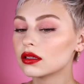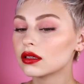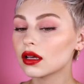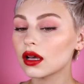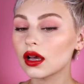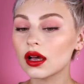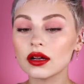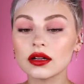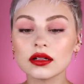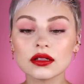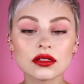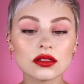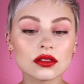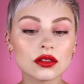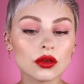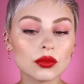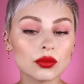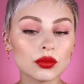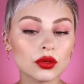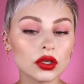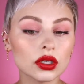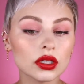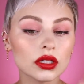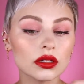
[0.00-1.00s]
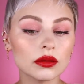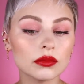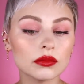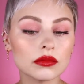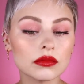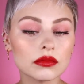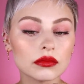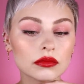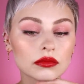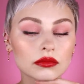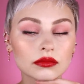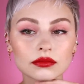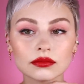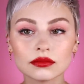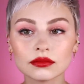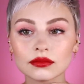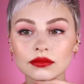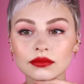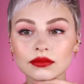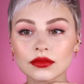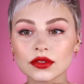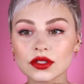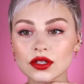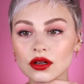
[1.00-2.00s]
God, it's so pretty. I'm
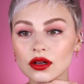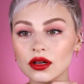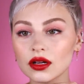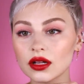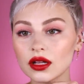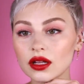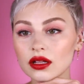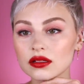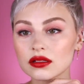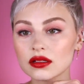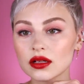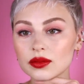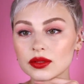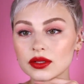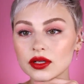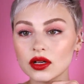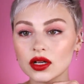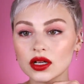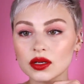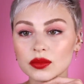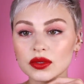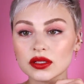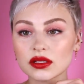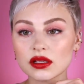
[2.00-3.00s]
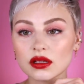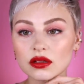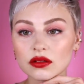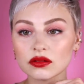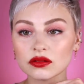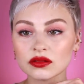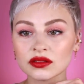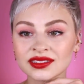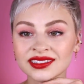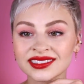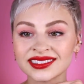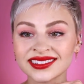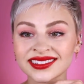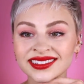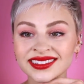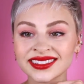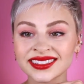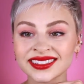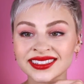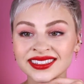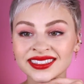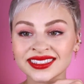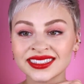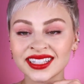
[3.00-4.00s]
sorry, I can't stop staring at myself.
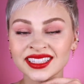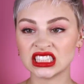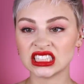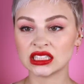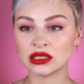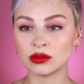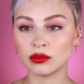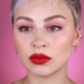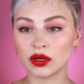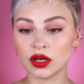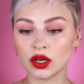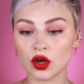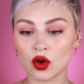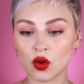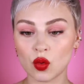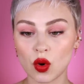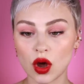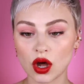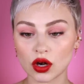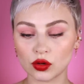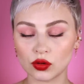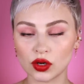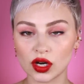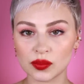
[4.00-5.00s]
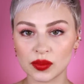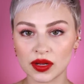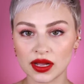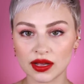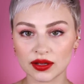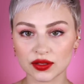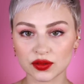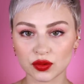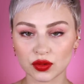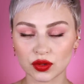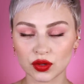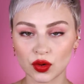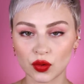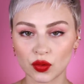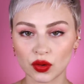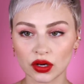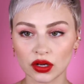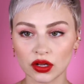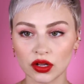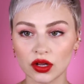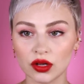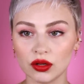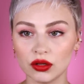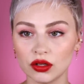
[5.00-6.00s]
I'm gonna go walk around my house with nowhere
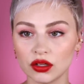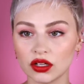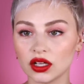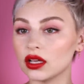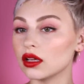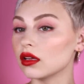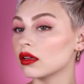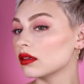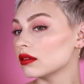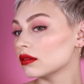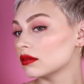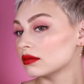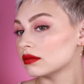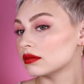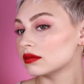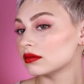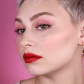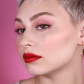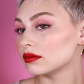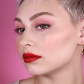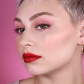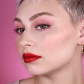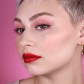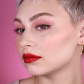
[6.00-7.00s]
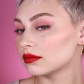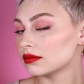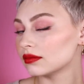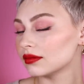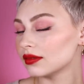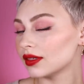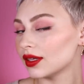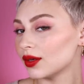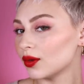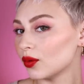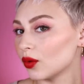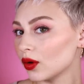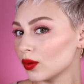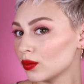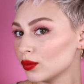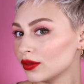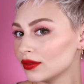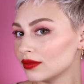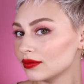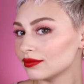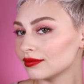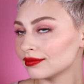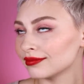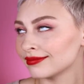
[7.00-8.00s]
to go looking
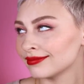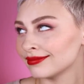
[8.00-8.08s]
adorable.